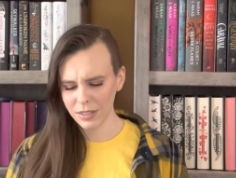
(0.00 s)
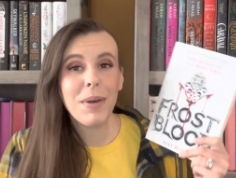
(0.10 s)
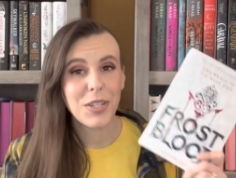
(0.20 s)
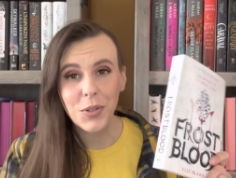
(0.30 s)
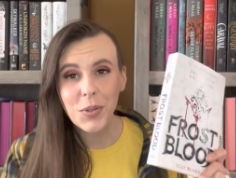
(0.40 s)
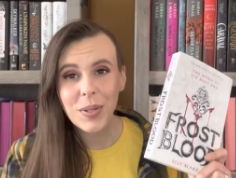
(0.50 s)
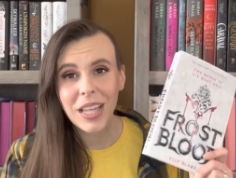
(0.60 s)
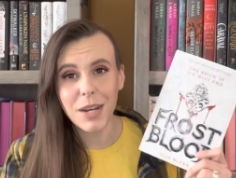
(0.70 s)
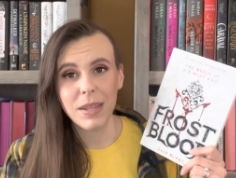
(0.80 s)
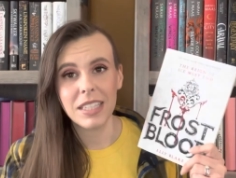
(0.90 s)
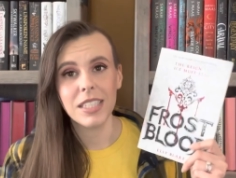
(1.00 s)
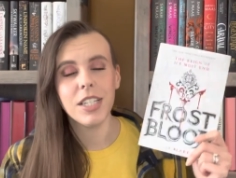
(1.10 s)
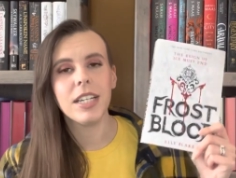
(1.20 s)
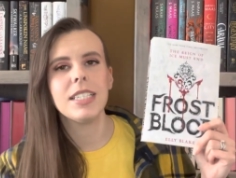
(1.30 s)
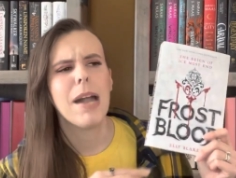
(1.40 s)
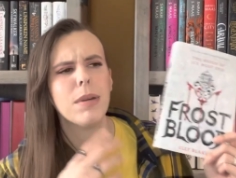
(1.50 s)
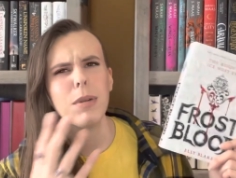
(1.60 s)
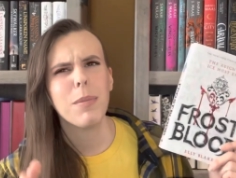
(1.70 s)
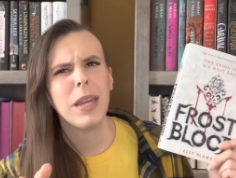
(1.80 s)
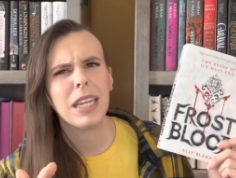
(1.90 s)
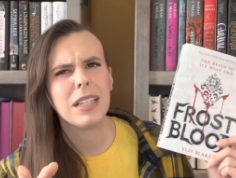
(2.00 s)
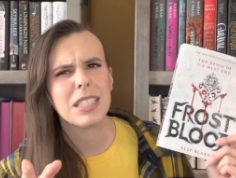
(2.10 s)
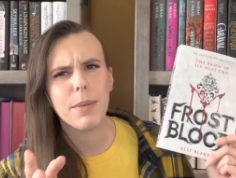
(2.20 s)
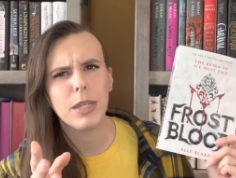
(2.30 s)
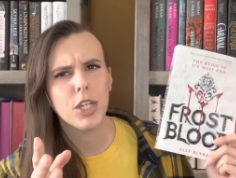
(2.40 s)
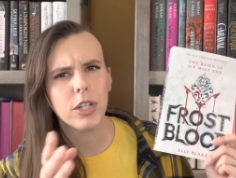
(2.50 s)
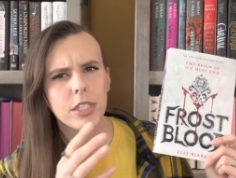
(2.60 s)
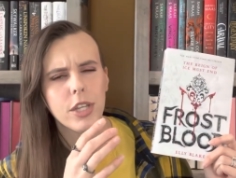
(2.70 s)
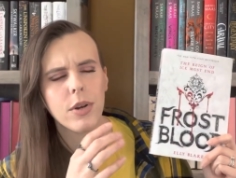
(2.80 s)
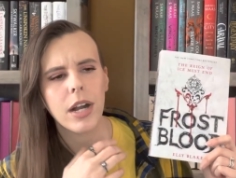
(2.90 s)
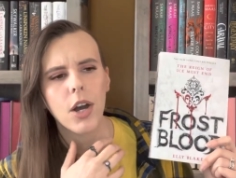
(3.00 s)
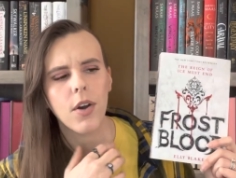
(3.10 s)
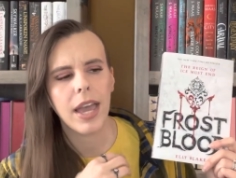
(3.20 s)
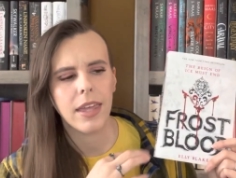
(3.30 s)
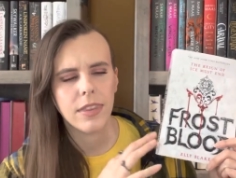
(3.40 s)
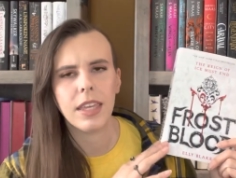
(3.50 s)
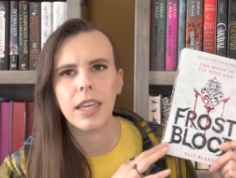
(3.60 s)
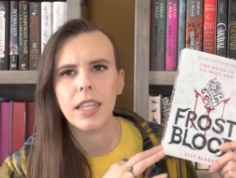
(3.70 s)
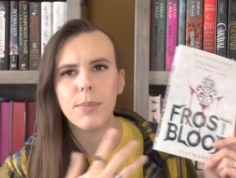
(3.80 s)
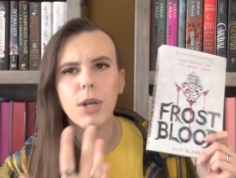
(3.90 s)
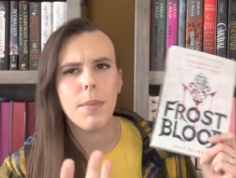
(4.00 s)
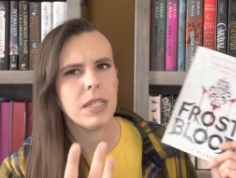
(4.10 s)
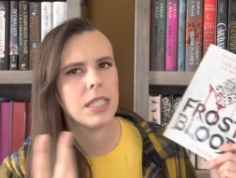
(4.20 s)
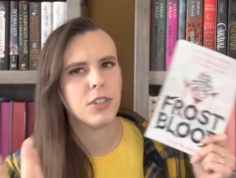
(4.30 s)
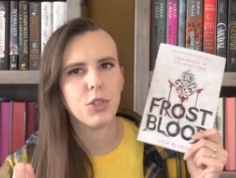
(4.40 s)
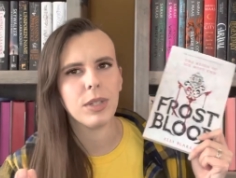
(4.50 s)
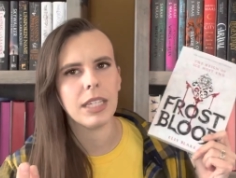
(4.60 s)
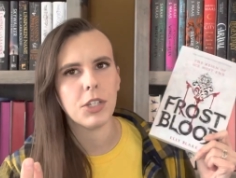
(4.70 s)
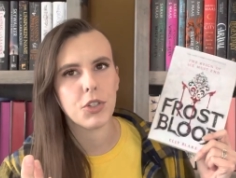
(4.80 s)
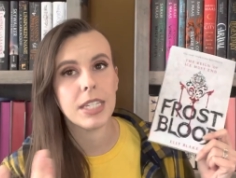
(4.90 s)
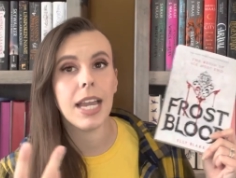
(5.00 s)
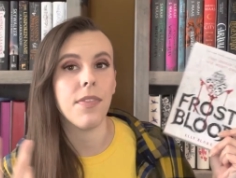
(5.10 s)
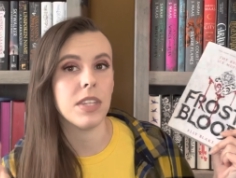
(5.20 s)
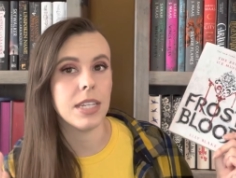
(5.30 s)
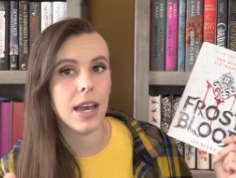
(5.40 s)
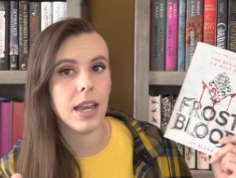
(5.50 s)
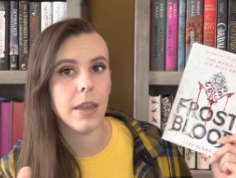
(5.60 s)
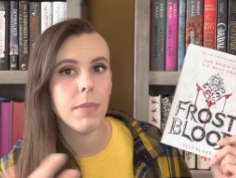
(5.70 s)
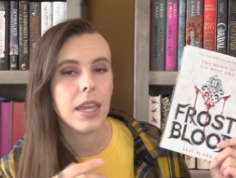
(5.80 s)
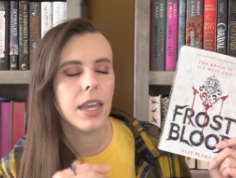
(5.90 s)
I don't know a lot about this series. I remember picking this up a year or so ago and thinking the premise sounded really interesting at the time.